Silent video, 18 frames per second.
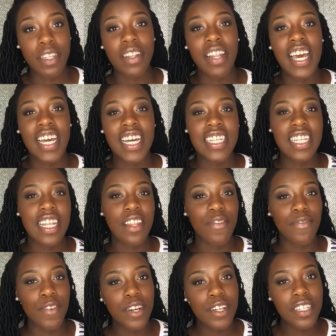So like I said,
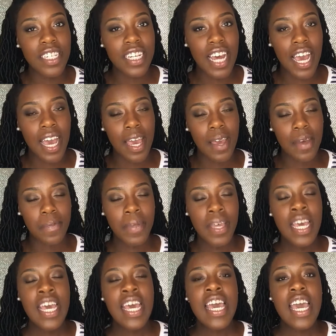the first
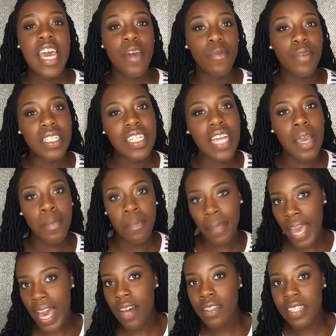time it was like
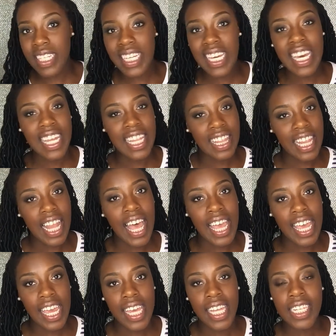bouncy and
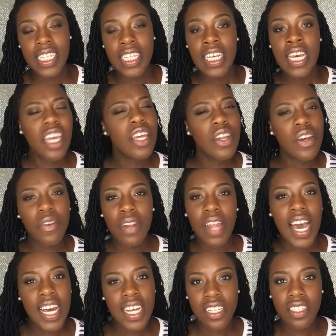light, and you know,
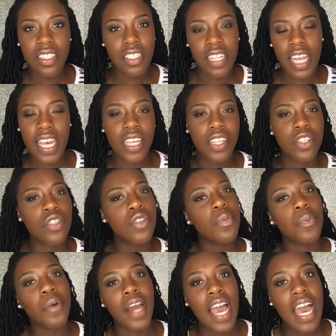not like
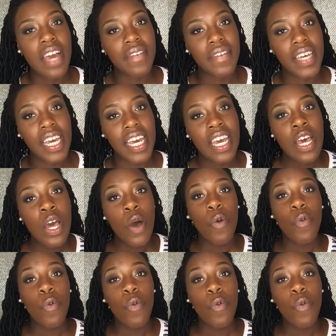super heavy.